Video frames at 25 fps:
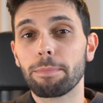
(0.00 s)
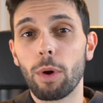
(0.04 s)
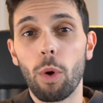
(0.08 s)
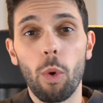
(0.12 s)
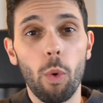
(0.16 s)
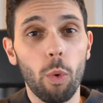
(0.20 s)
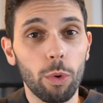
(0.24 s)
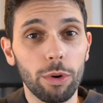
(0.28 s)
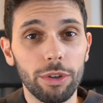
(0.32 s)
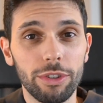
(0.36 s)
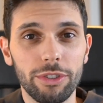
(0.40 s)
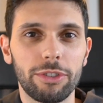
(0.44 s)

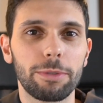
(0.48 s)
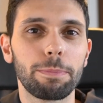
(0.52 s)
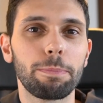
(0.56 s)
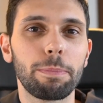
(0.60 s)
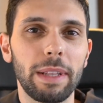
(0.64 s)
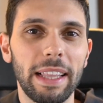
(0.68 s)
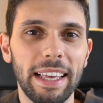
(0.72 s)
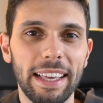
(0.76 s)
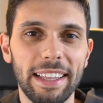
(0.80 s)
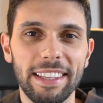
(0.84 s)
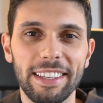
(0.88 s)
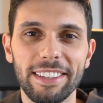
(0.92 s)
course
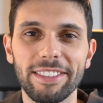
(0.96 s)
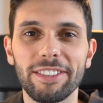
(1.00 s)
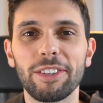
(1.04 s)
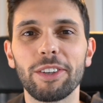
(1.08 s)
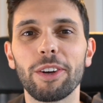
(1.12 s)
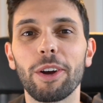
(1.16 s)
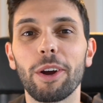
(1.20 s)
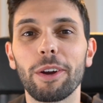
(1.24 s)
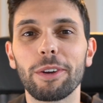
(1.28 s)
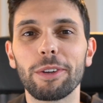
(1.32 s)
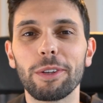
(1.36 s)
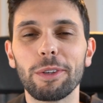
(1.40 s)
playlist
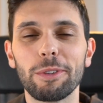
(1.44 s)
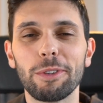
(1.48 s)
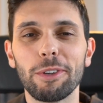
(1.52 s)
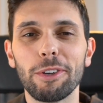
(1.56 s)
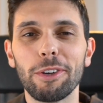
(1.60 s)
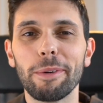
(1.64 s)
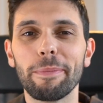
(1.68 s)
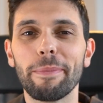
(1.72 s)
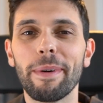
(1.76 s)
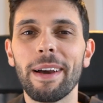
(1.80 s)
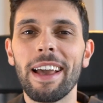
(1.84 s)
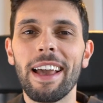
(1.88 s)
here on
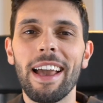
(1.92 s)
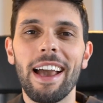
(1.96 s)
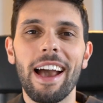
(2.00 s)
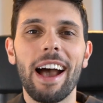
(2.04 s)
YouTube.